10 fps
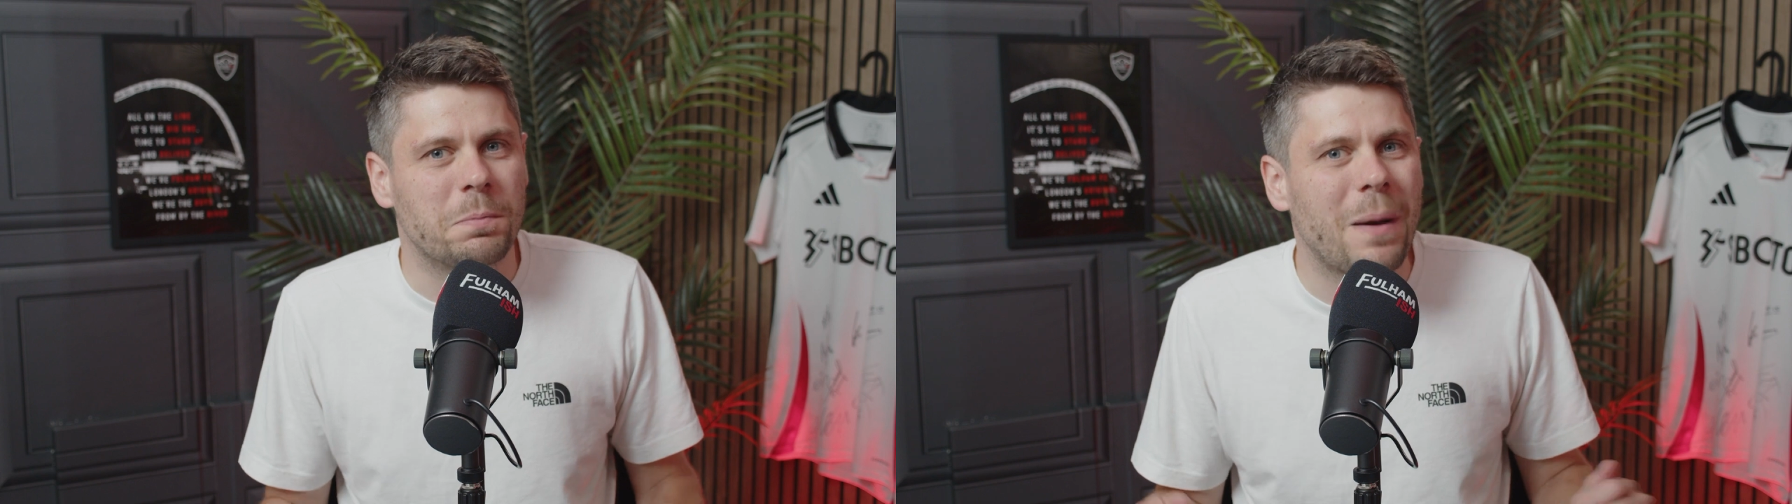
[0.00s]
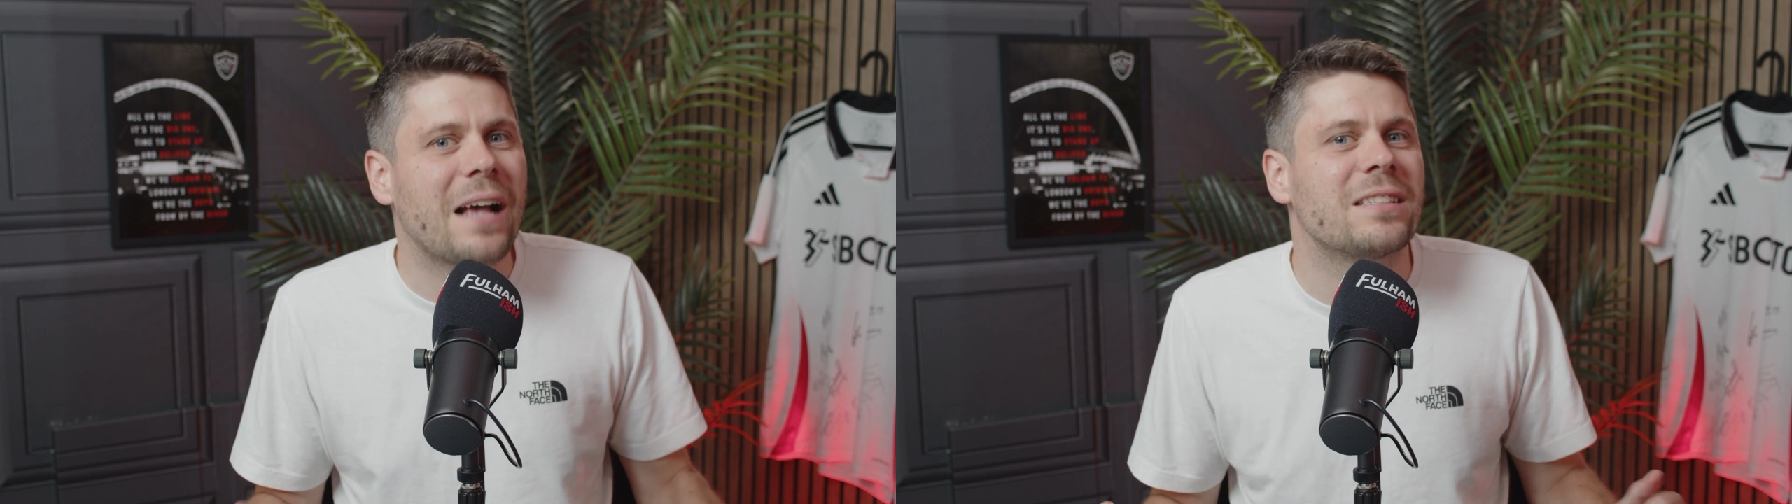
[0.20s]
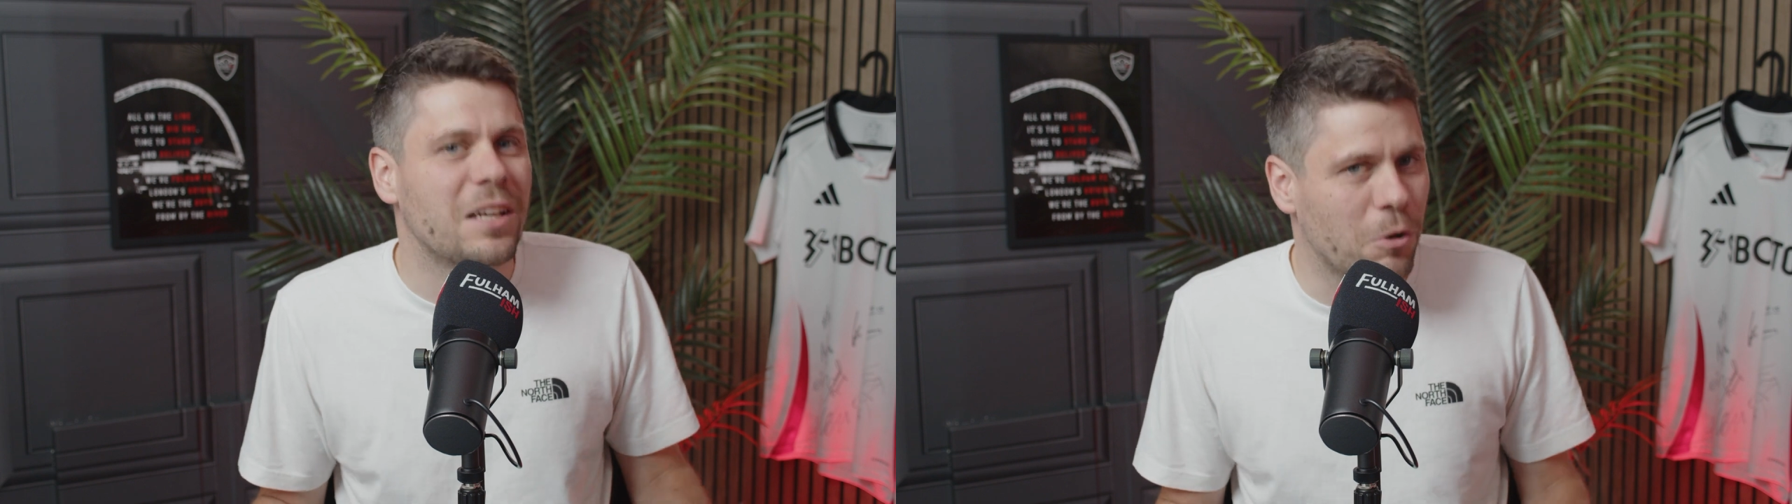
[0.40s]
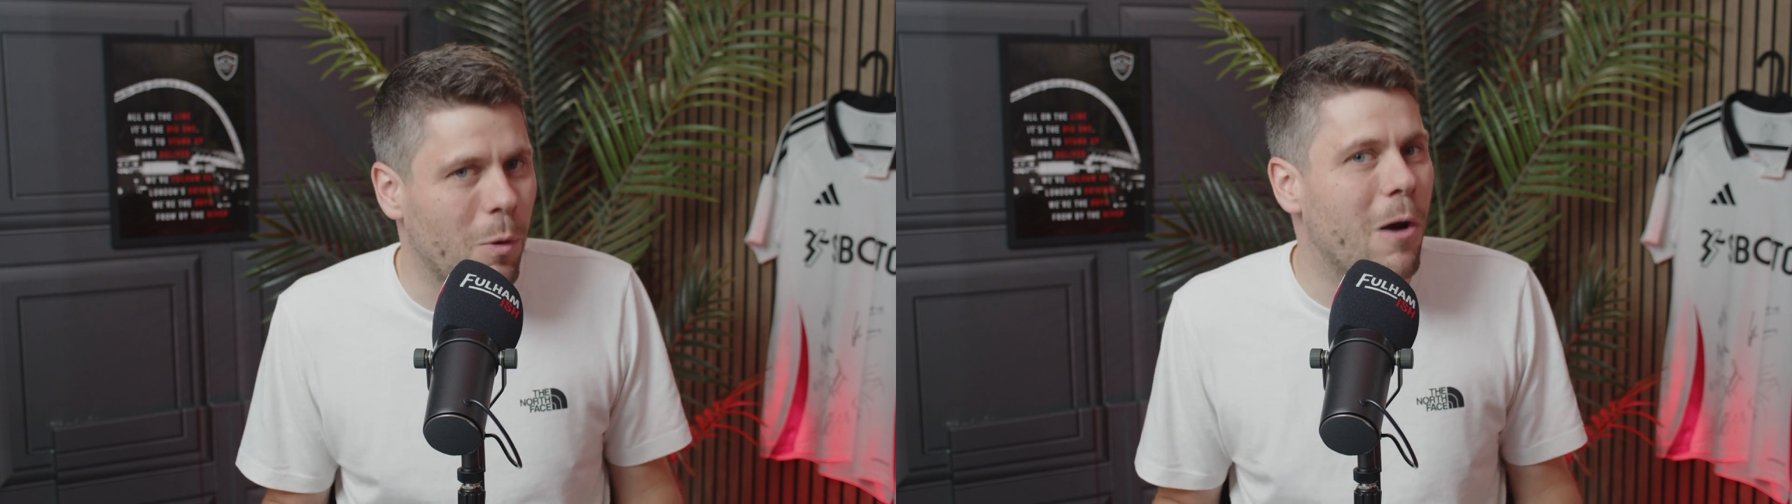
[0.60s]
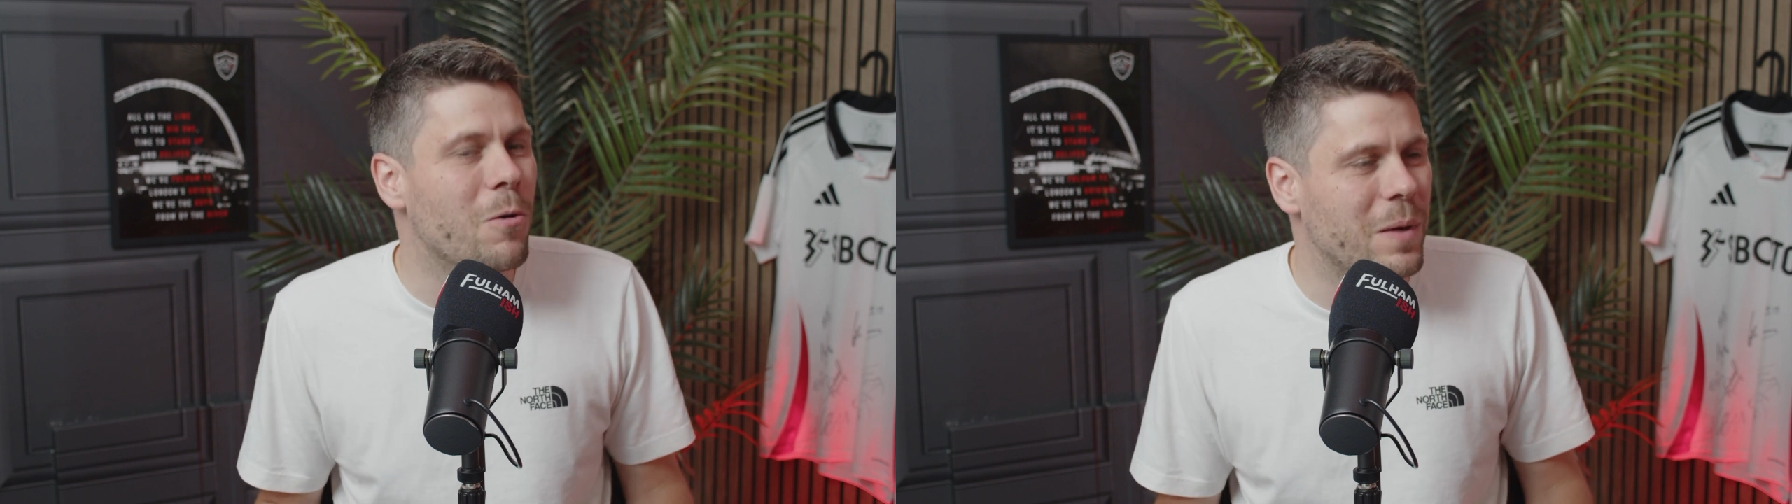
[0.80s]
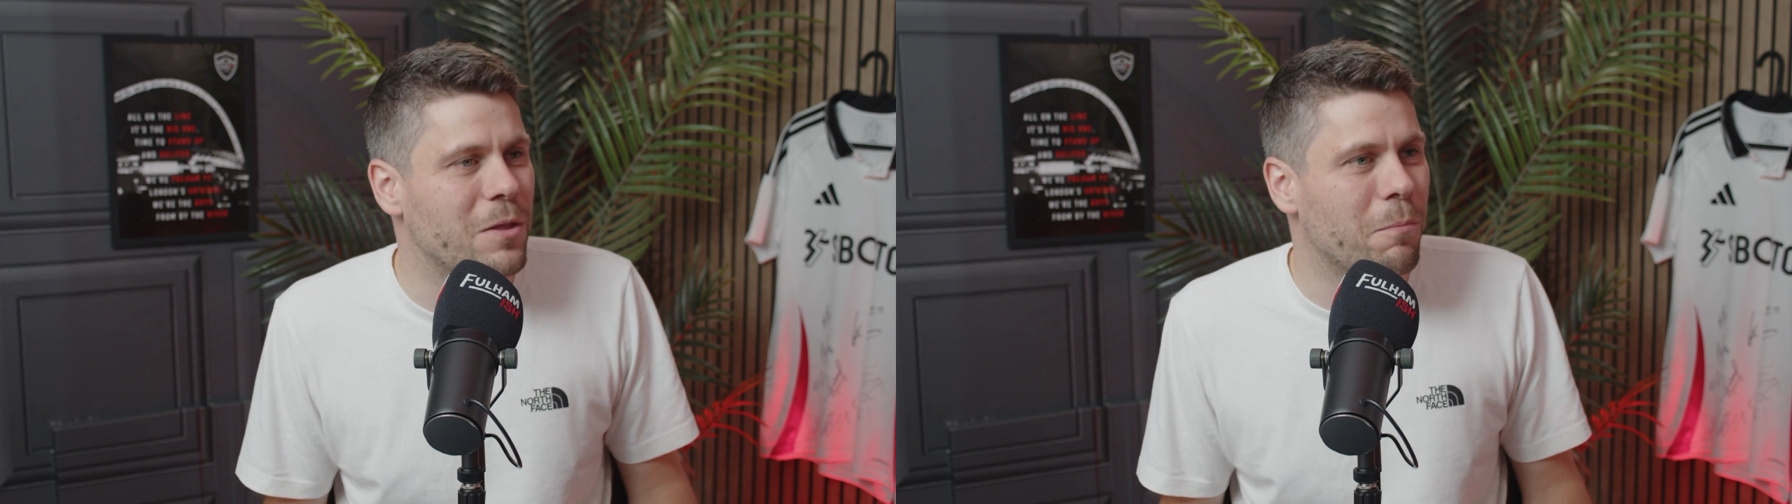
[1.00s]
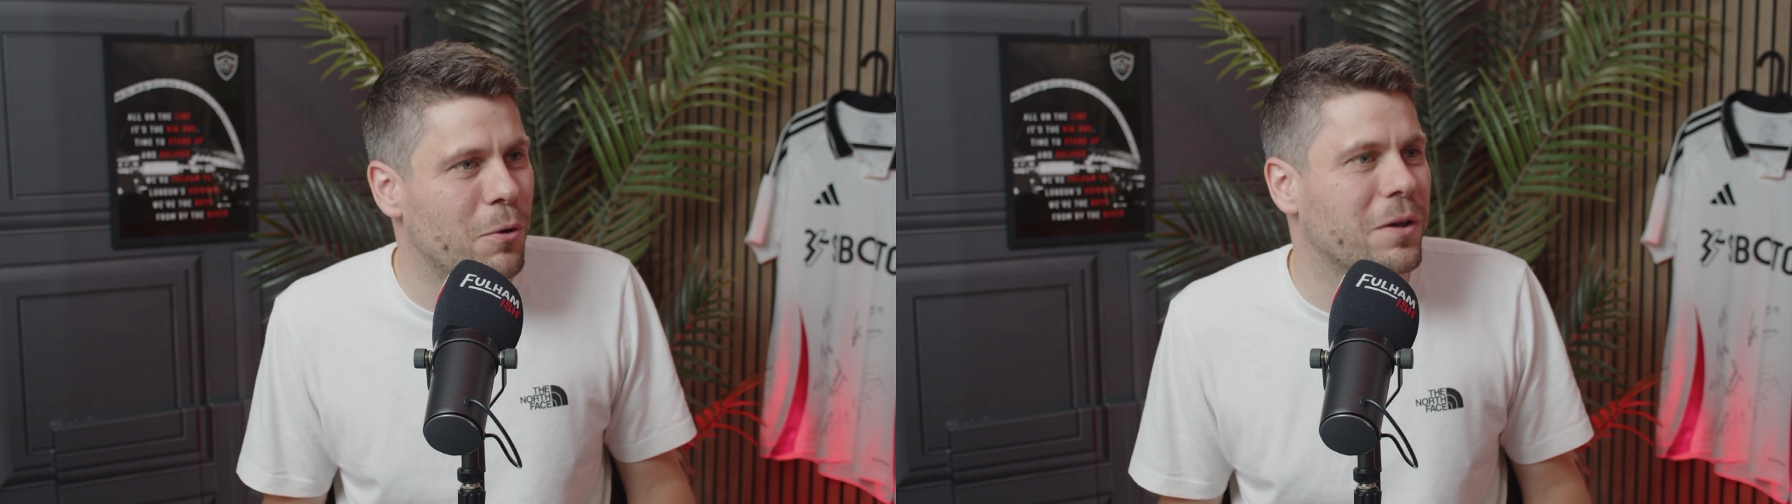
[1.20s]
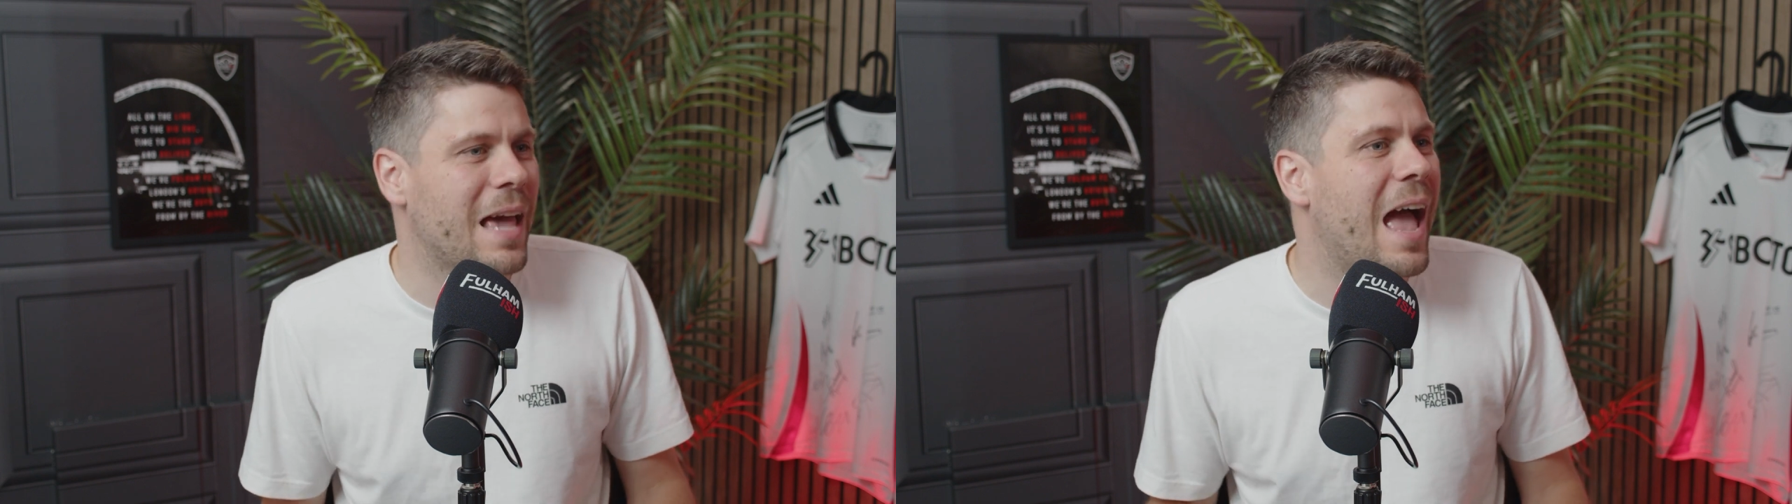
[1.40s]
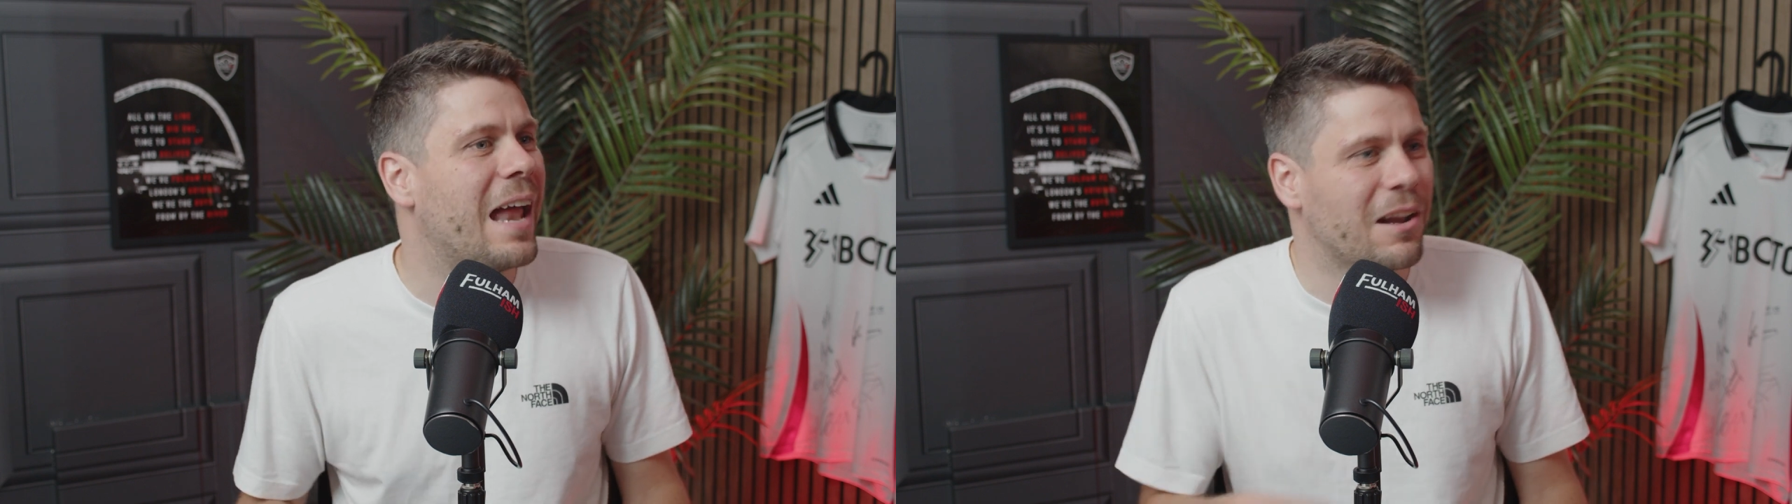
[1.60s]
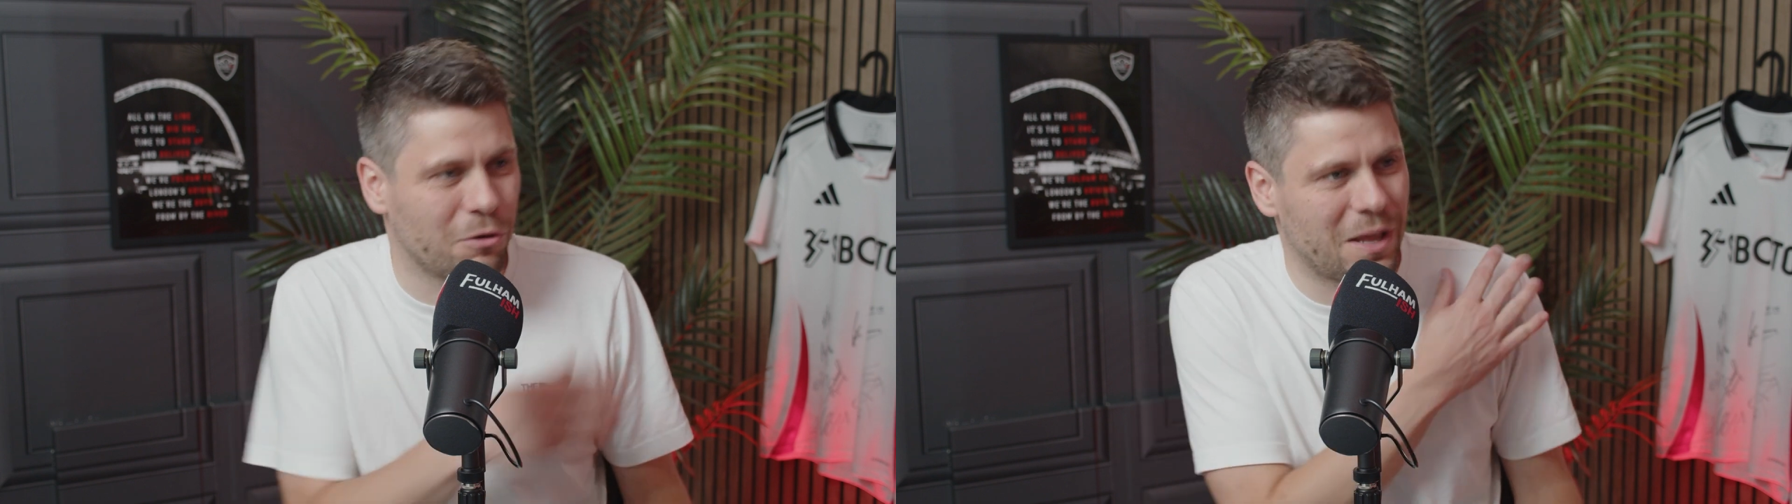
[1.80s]
Bassey and Iwobi that put
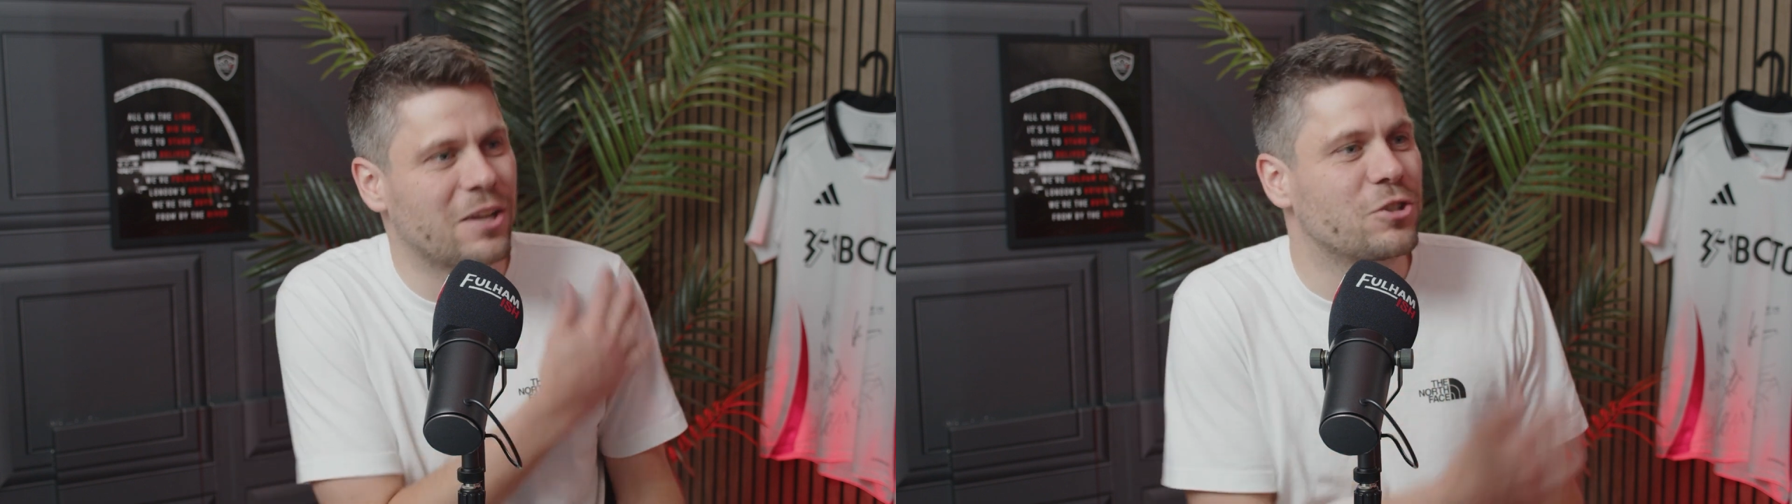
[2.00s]
Kearney on their